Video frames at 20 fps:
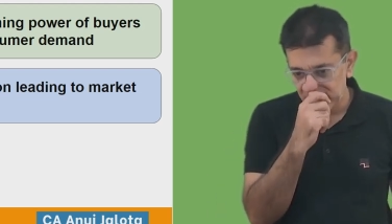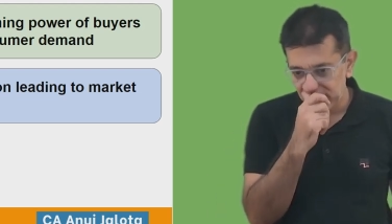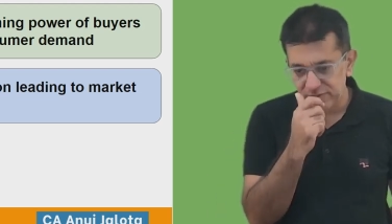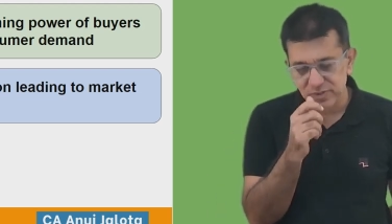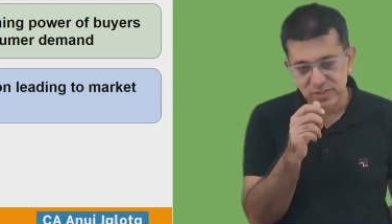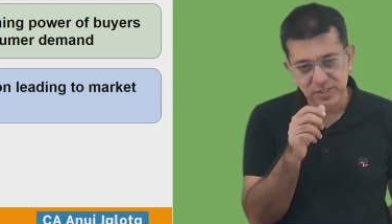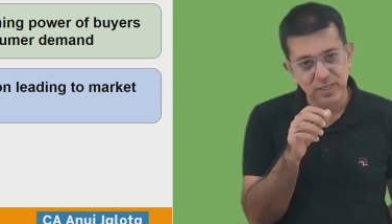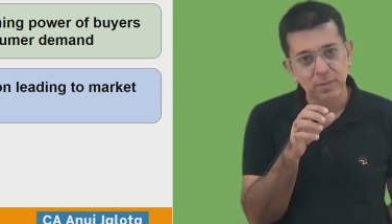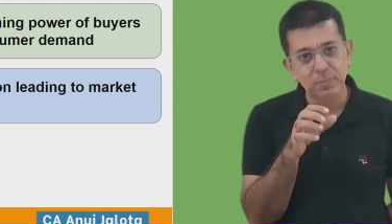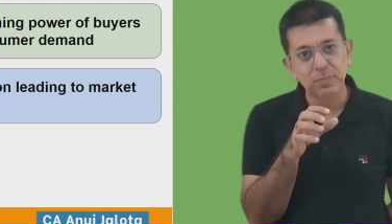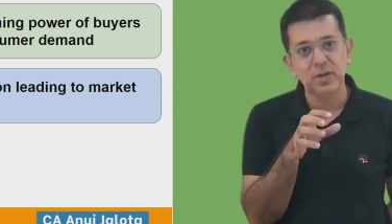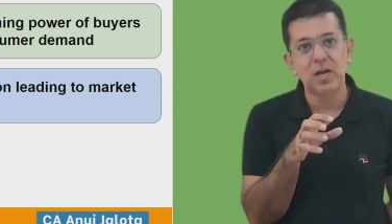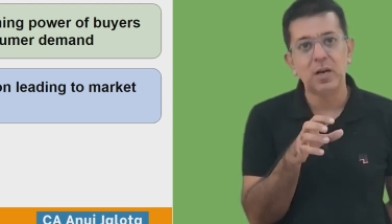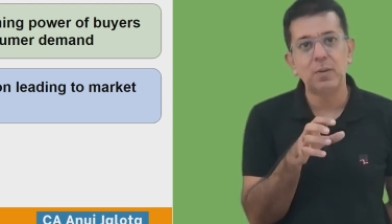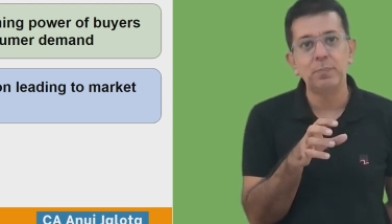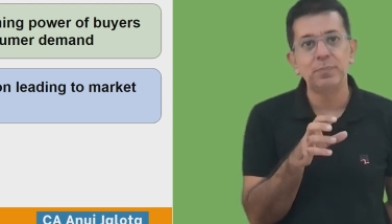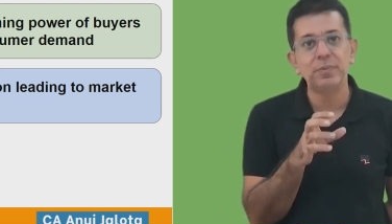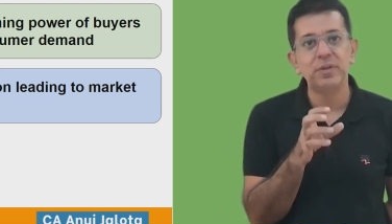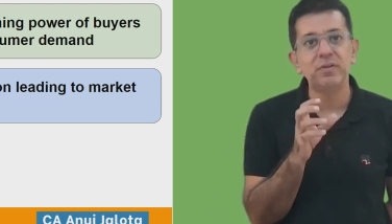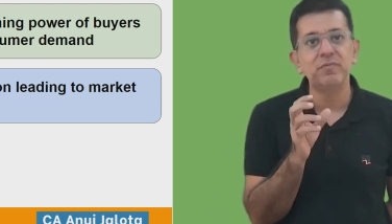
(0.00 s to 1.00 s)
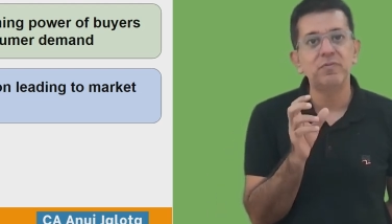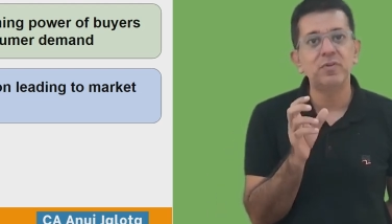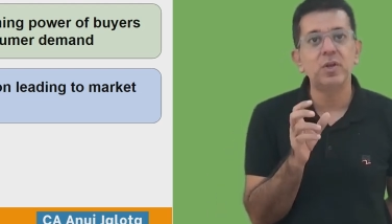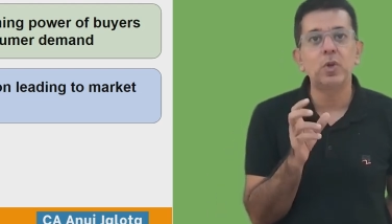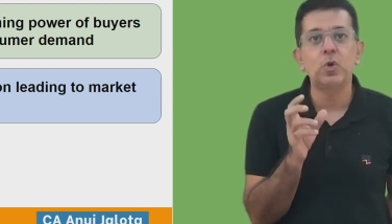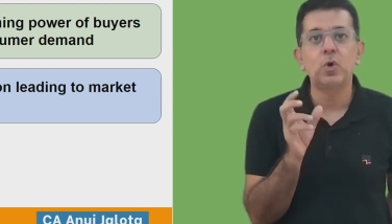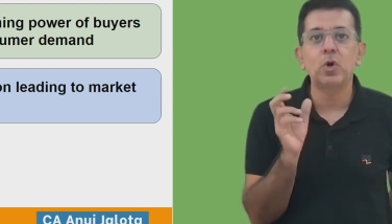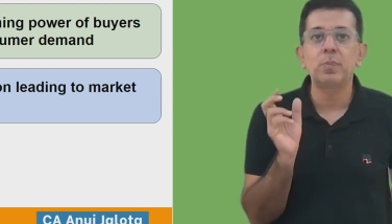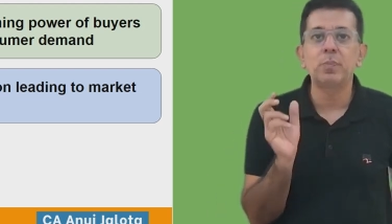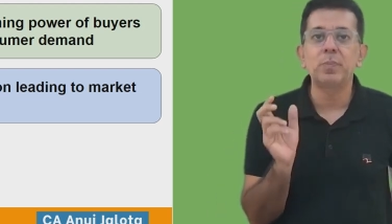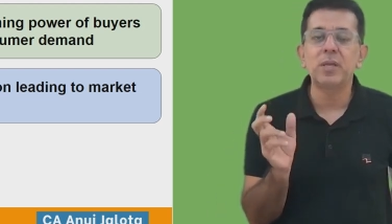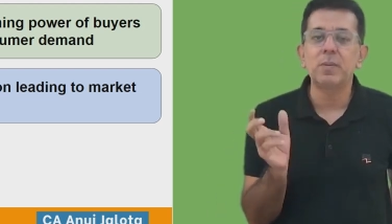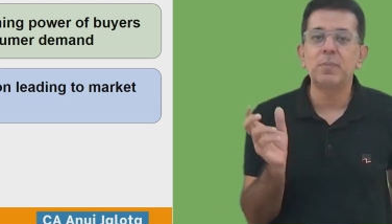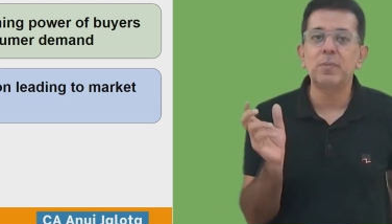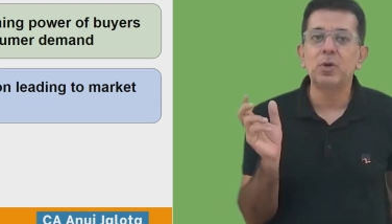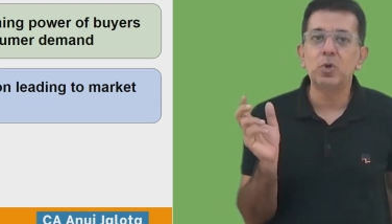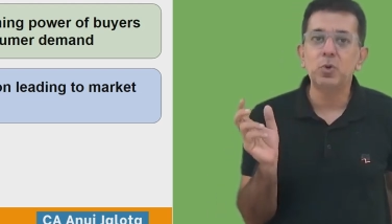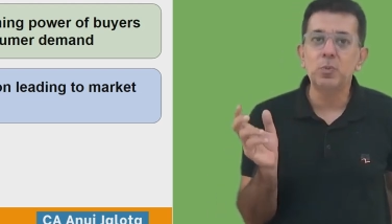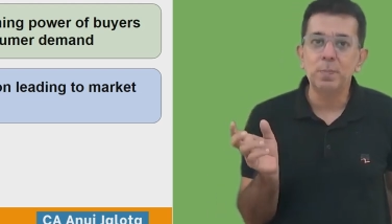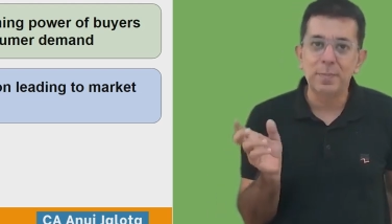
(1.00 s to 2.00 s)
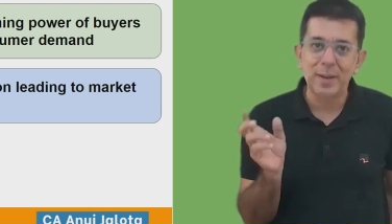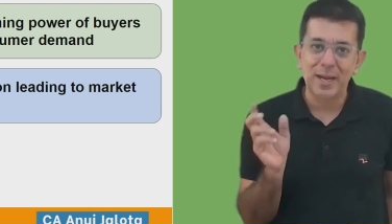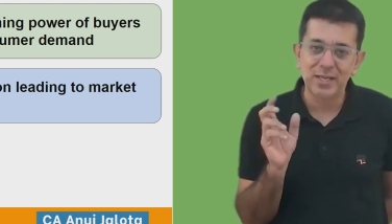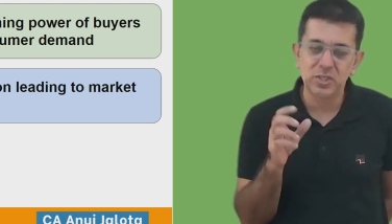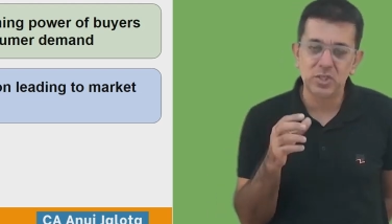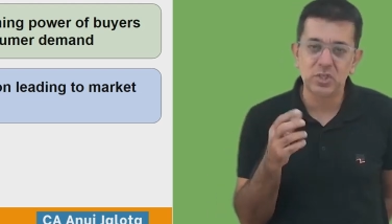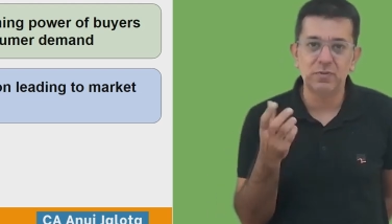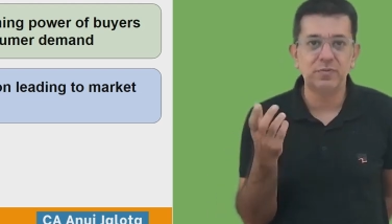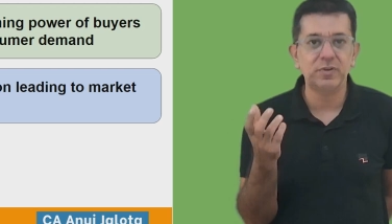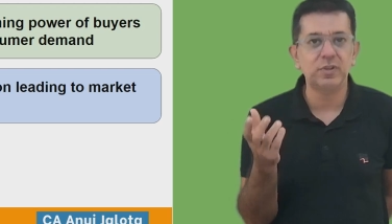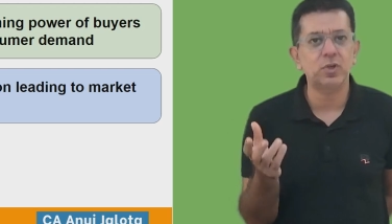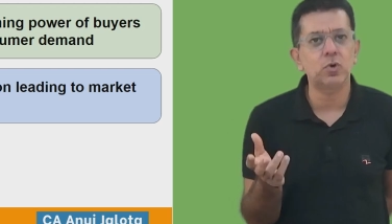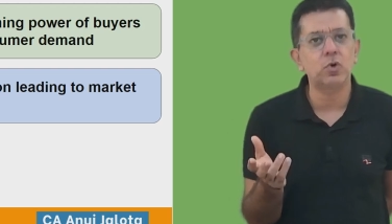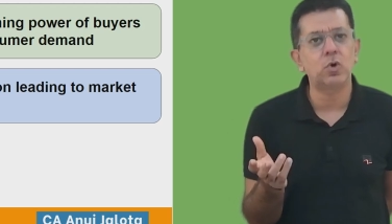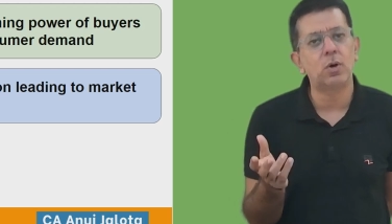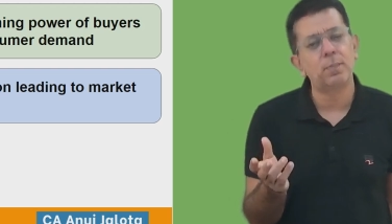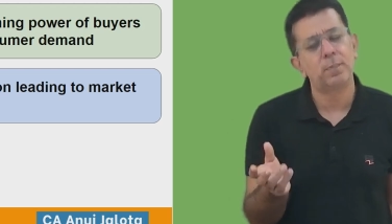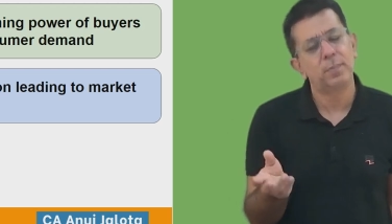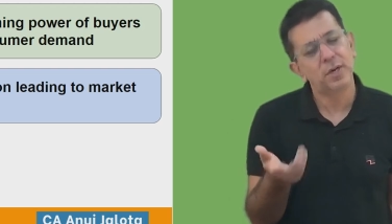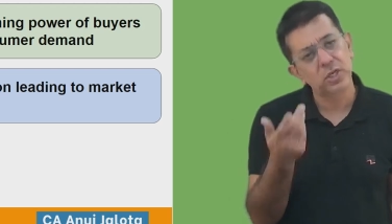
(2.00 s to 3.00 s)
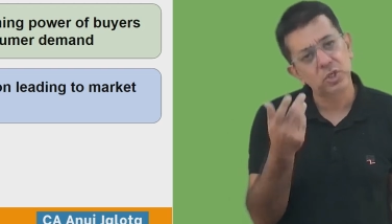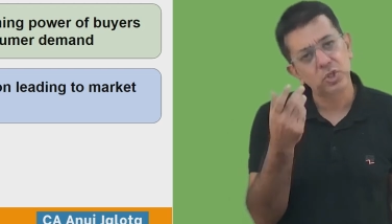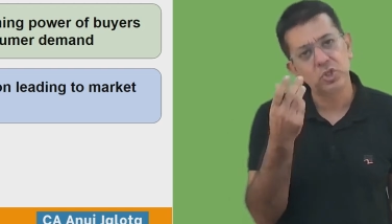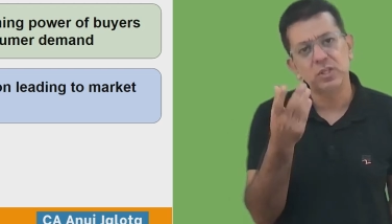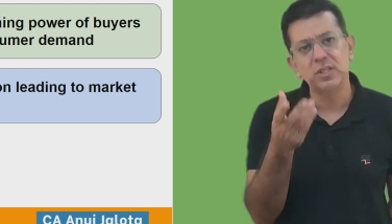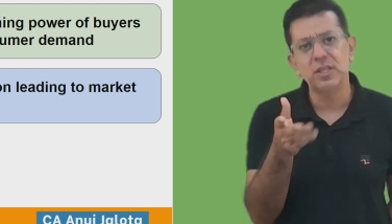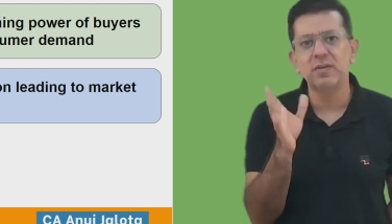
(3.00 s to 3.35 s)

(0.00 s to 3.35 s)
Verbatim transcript: if some company will not be able to match up with the competition,